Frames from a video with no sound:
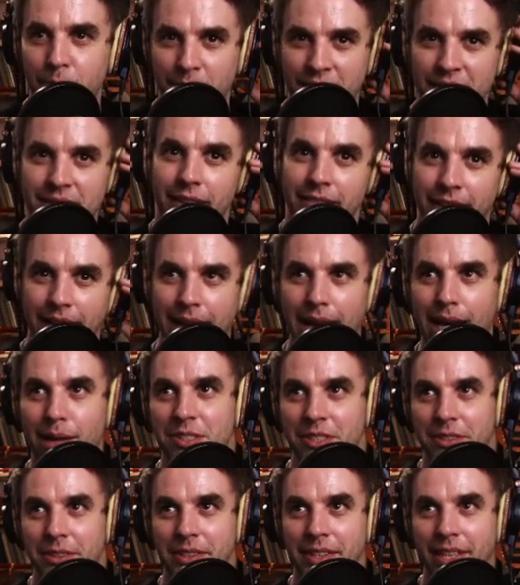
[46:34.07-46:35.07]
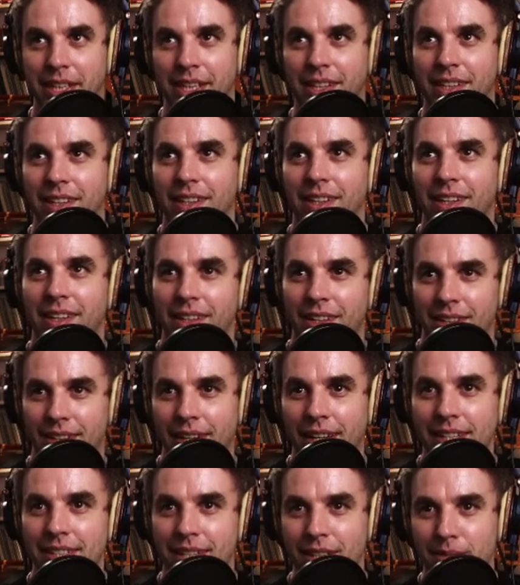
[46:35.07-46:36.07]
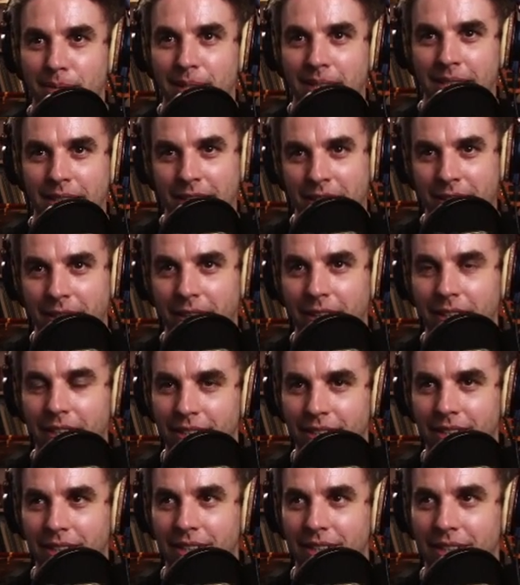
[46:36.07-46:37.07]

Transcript: reading of b7. Absolutely. Nice expectation there.